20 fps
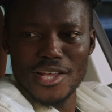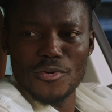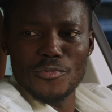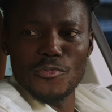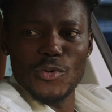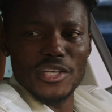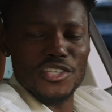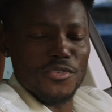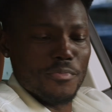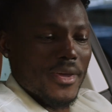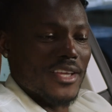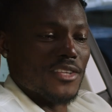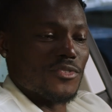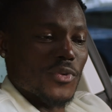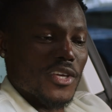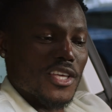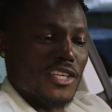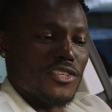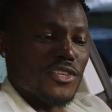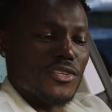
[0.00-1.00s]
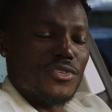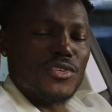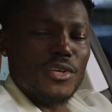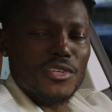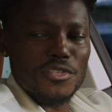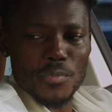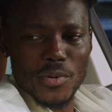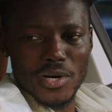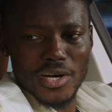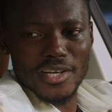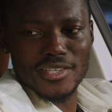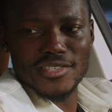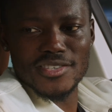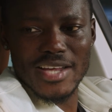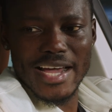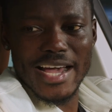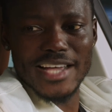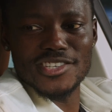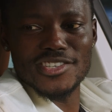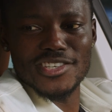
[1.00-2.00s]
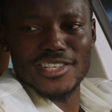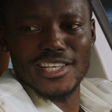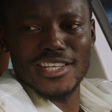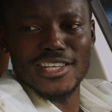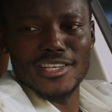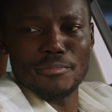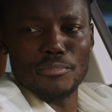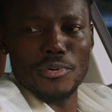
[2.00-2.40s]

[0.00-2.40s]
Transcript: which means we can use those parts to actually